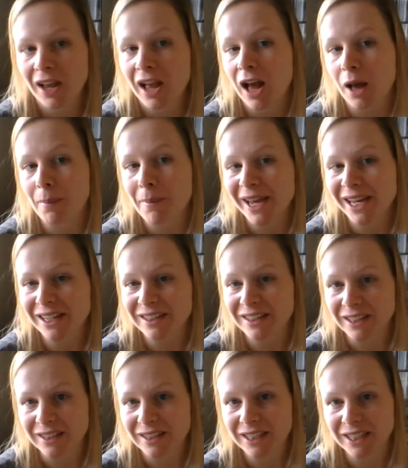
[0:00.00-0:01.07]

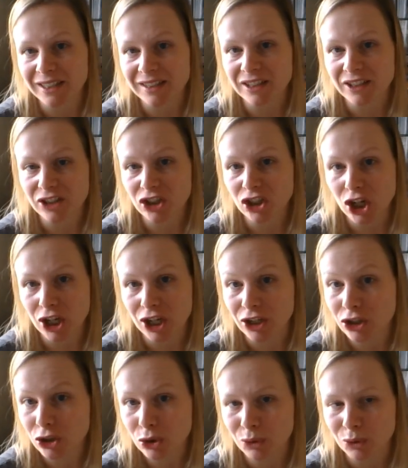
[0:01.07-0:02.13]
Amazing scenes at the
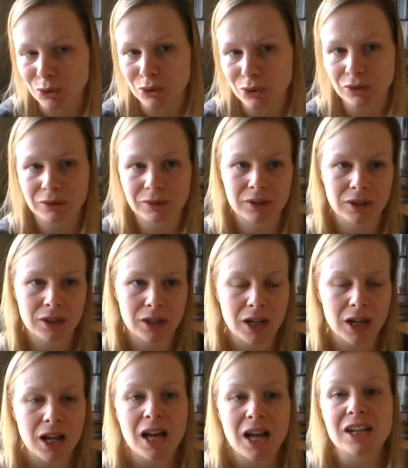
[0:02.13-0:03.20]
church door.
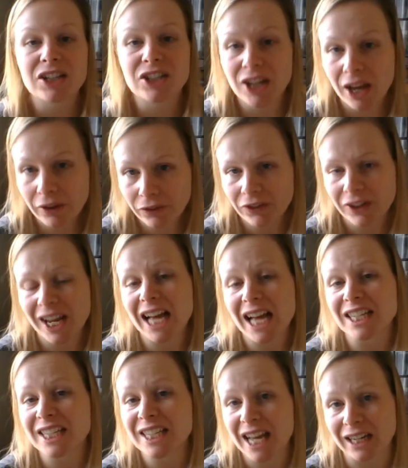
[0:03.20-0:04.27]
Jeffrey had
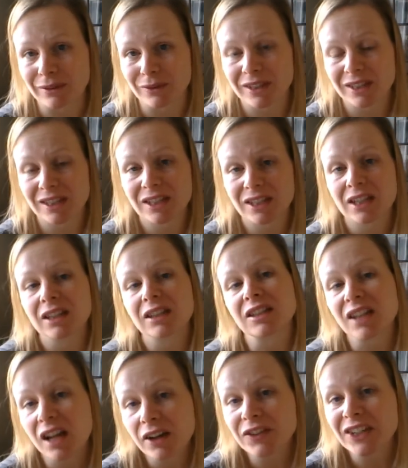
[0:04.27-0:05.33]
announced that
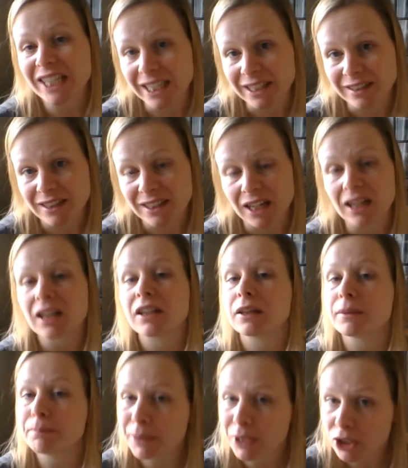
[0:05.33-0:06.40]
after Easter the
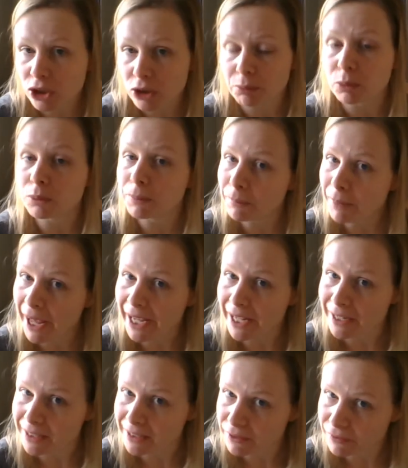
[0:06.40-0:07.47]
bishop would be paying
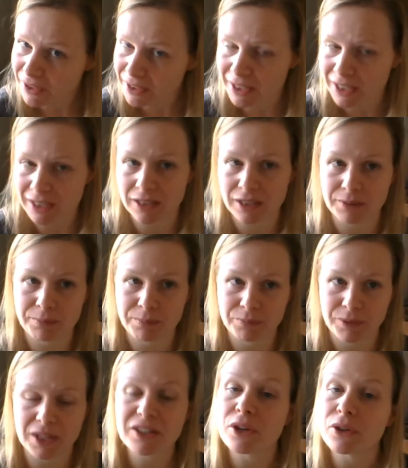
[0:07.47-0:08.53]
us a visit,
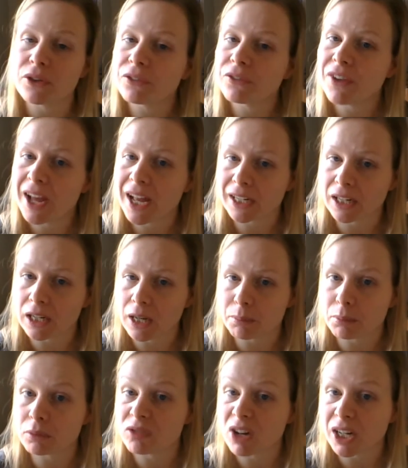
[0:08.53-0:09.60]
so the fan club
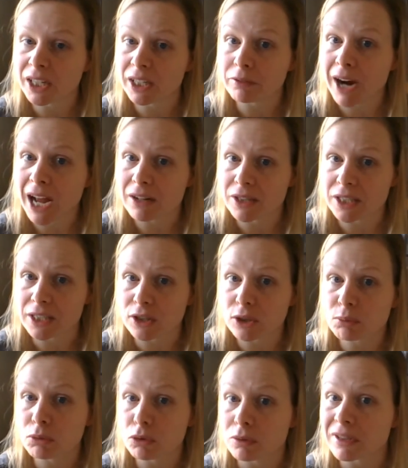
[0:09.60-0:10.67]
were running round in
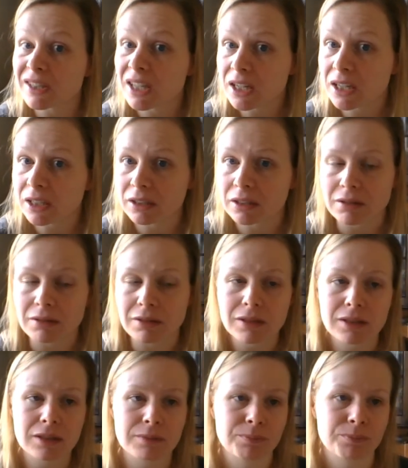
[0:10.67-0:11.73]
small circles.